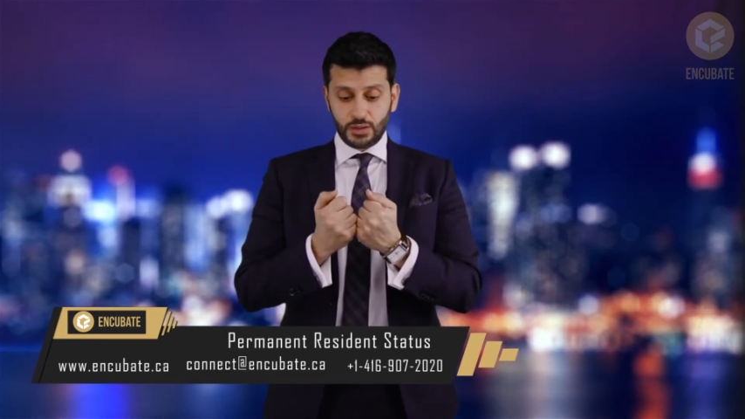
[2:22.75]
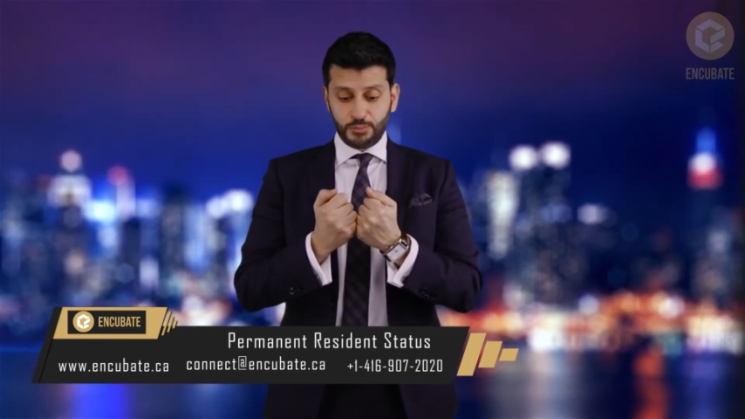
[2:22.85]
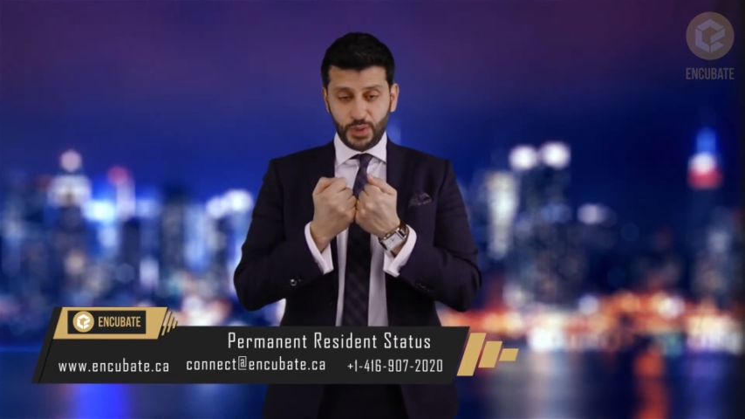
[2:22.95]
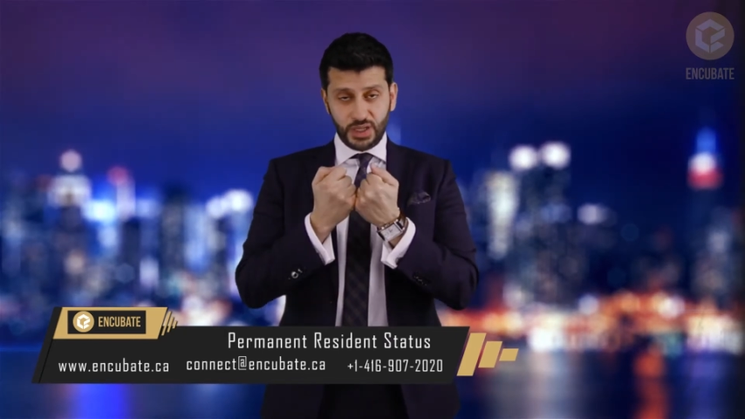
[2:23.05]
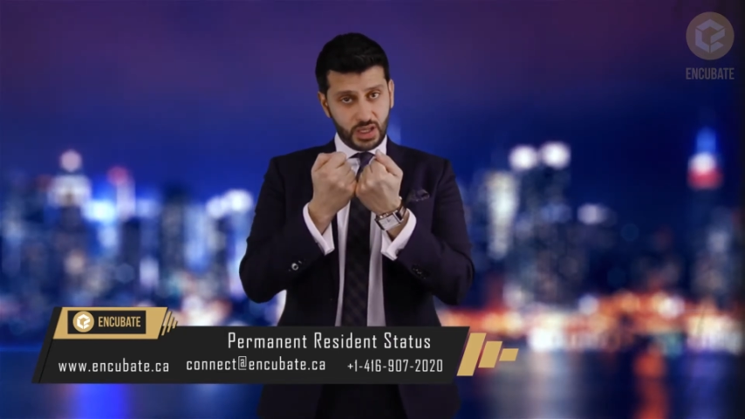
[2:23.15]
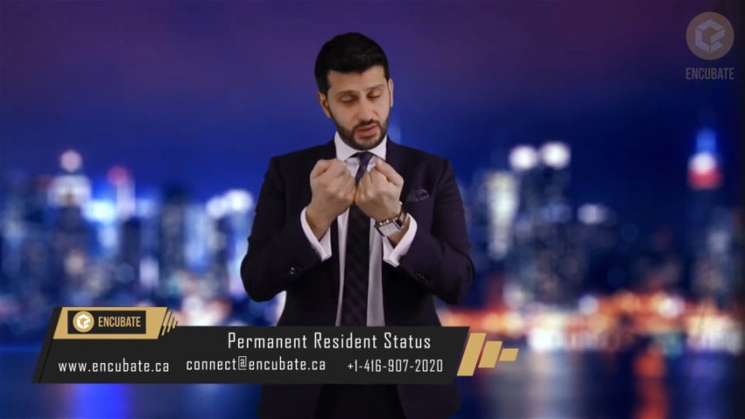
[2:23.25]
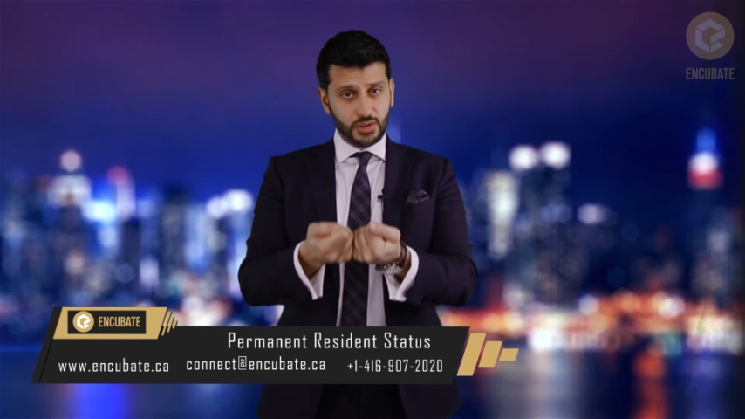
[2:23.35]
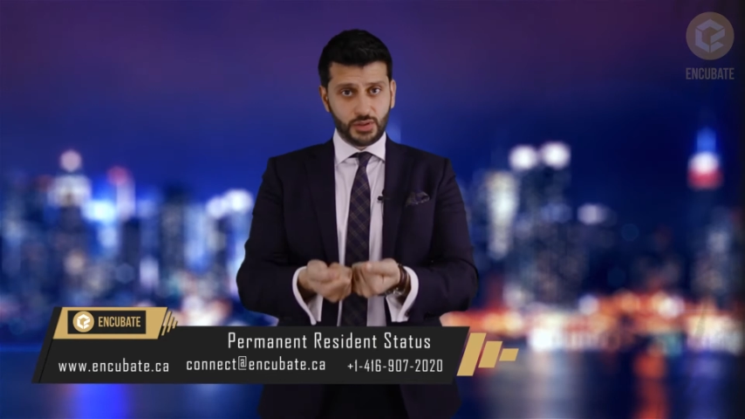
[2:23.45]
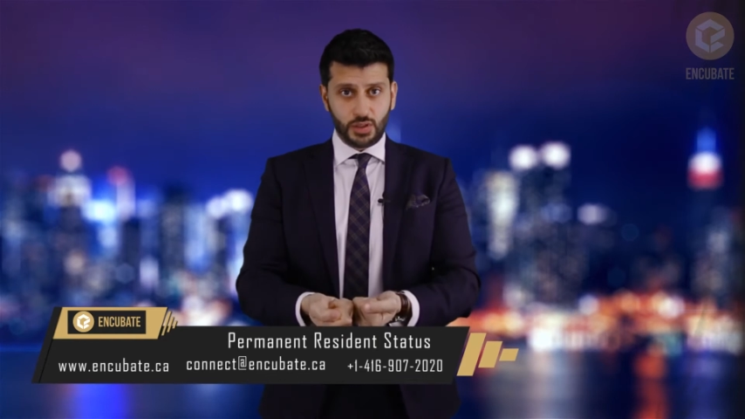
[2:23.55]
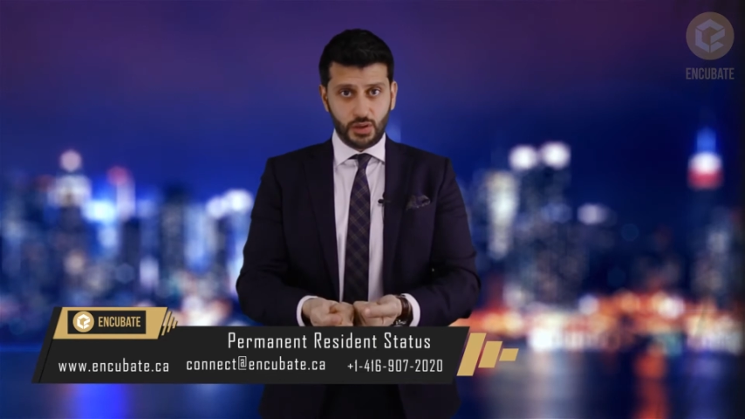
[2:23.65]
been
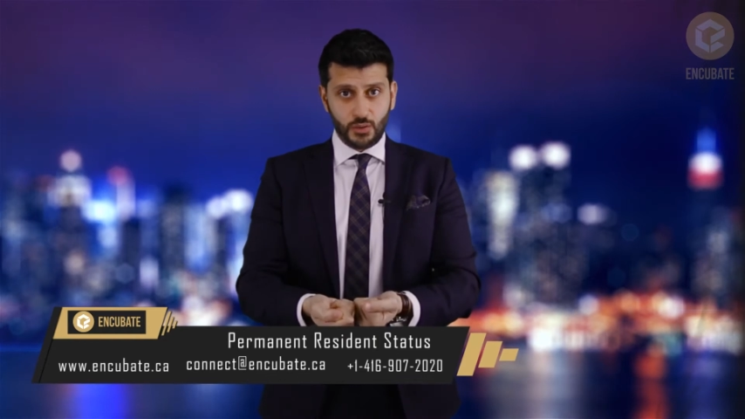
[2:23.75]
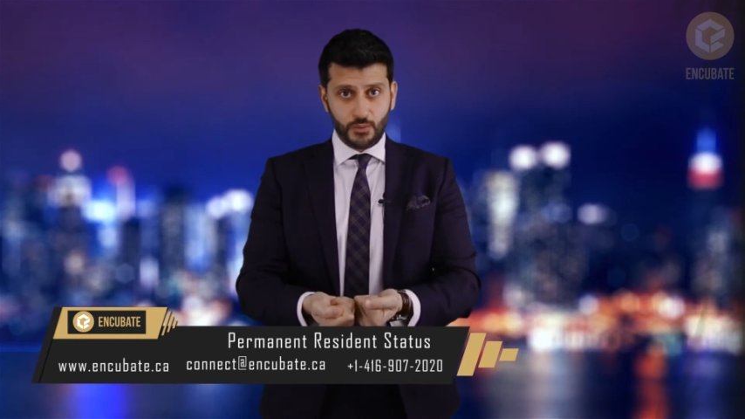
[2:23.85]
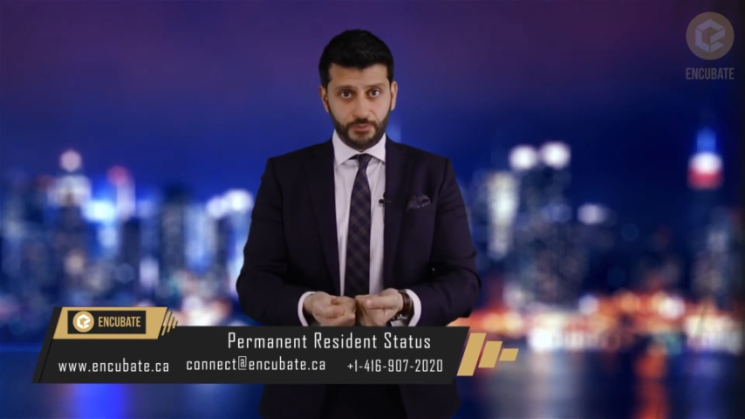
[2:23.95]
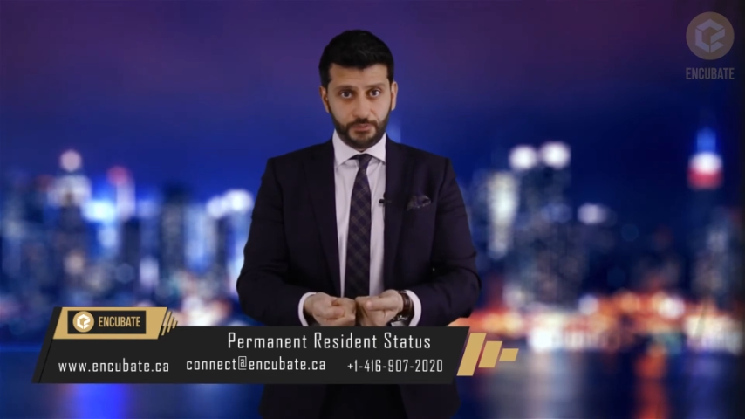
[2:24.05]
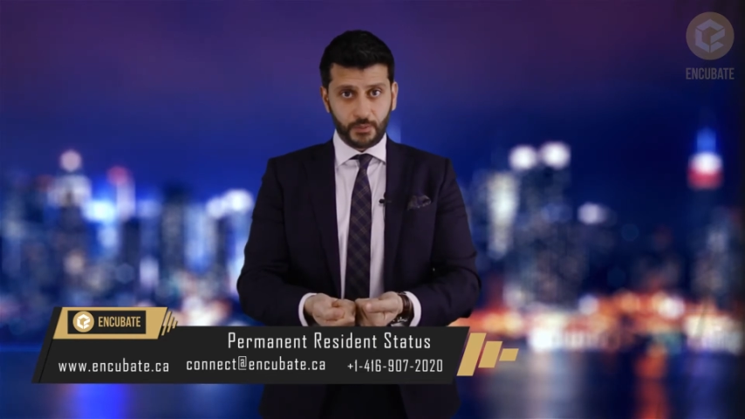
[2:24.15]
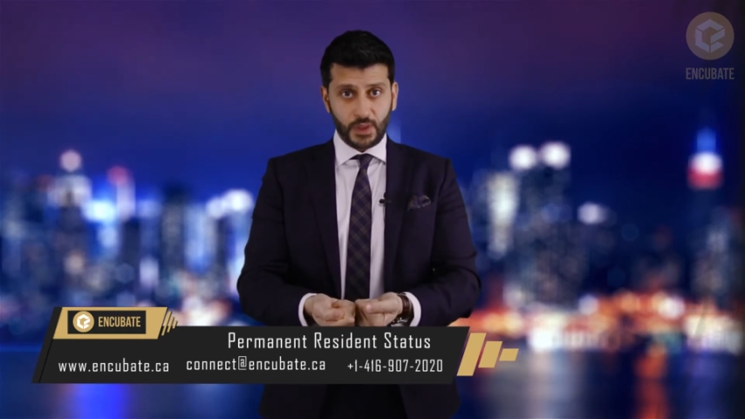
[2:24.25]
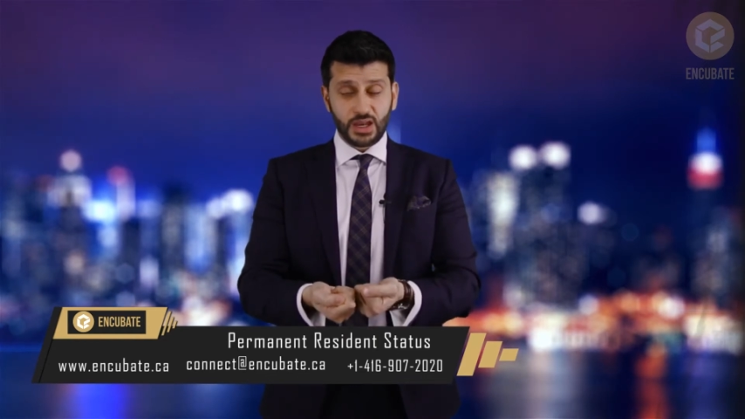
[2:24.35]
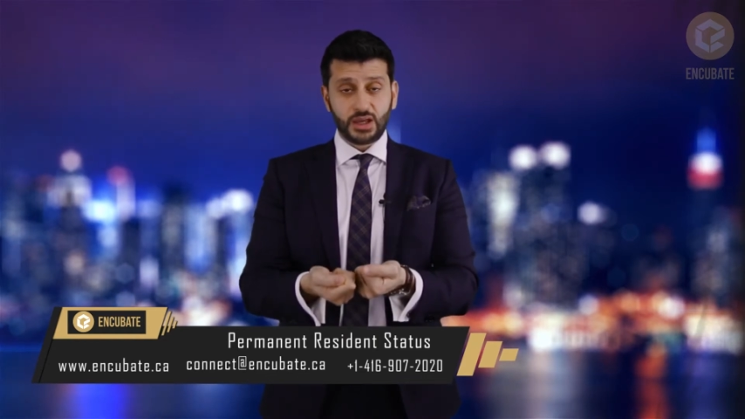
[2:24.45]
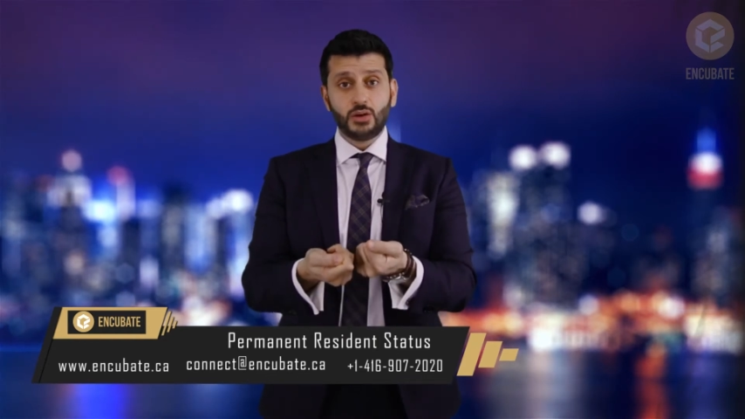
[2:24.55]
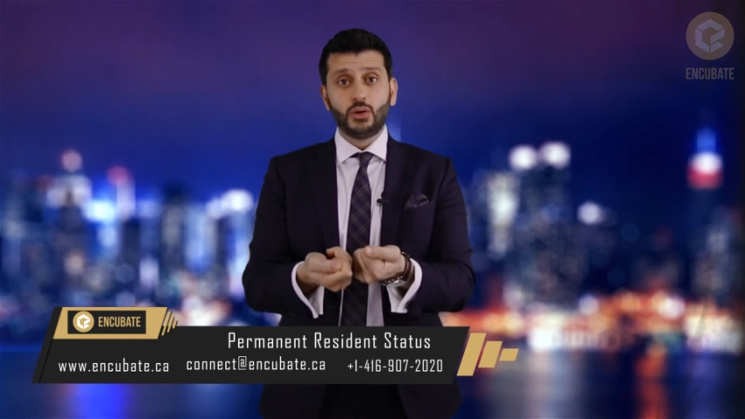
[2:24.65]
given to you and can